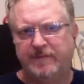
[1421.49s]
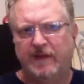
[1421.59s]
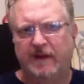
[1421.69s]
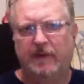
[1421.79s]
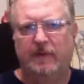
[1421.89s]

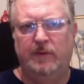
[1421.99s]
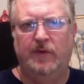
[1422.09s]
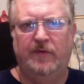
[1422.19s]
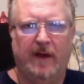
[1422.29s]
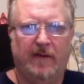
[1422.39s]
And then we
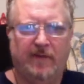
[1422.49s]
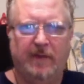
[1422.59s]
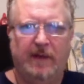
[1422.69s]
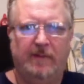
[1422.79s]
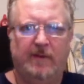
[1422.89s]
move out
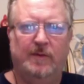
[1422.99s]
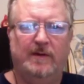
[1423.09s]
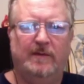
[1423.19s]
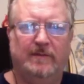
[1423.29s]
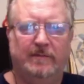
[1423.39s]
from that
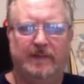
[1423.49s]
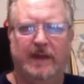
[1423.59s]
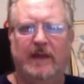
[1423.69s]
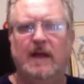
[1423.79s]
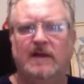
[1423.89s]
moment.
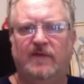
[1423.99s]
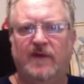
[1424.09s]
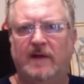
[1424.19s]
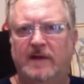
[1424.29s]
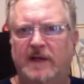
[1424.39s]
But I like the
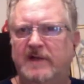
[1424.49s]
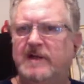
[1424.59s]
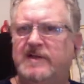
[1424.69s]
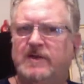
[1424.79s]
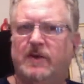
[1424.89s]
fact that
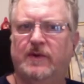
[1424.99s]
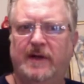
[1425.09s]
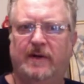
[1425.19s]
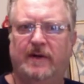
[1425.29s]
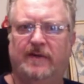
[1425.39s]
he stole the
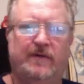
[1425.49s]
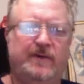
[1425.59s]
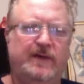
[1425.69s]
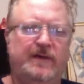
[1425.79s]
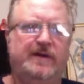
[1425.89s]
narrative from
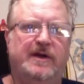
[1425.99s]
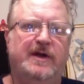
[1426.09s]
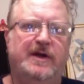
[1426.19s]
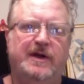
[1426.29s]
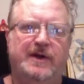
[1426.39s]

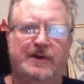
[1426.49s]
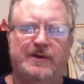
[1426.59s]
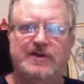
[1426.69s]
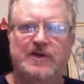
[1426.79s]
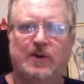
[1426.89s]

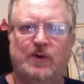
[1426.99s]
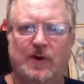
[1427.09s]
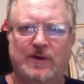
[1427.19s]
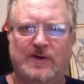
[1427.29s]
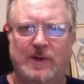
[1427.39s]
the
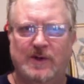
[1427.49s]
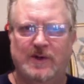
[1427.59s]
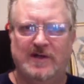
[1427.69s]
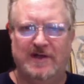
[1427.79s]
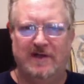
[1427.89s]
so-called
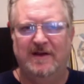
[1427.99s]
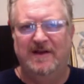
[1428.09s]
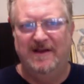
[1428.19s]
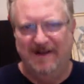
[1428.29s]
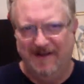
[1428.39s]
socialists.
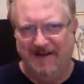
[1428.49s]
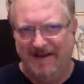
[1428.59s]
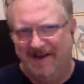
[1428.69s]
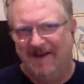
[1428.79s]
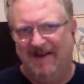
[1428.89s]

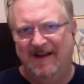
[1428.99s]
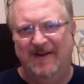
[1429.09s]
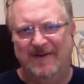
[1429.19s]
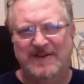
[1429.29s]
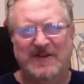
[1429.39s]
I
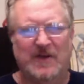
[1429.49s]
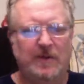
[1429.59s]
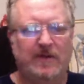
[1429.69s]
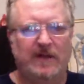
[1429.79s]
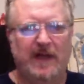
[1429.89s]
heard this term
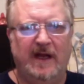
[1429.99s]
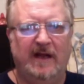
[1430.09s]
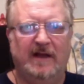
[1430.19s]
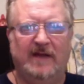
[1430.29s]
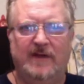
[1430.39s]
the other day. I
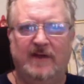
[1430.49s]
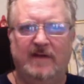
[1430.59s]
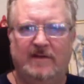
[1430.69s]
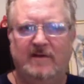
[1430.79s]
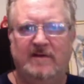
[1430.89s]
loved it
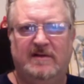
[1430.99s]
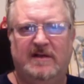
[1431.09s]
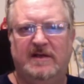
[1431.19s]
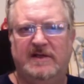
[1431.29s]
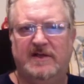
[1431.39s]

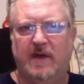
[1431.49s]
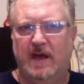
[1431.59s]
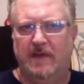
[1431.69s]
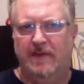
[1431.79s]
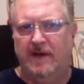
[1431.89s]
to
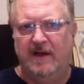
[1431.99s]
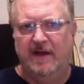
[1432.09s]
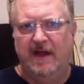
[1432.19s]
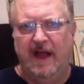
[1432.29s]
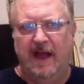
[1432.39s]
describe
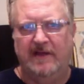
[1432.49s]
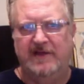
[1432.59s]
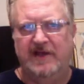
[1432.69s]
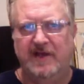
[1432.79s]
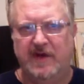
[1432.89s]

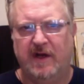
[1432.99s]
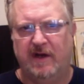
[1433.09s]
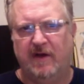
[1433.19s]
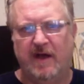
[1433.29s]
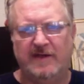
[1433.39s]
Alexandria
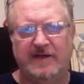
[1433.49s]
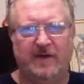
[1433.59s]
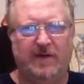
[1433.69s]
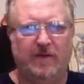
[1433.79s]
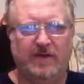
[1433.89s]

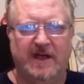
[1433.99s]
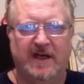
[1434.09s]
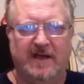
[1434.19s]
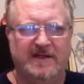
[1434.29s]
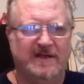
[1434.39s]

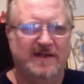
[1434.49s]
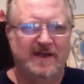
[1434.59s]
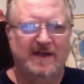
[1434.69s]
Ocasio-Cortez.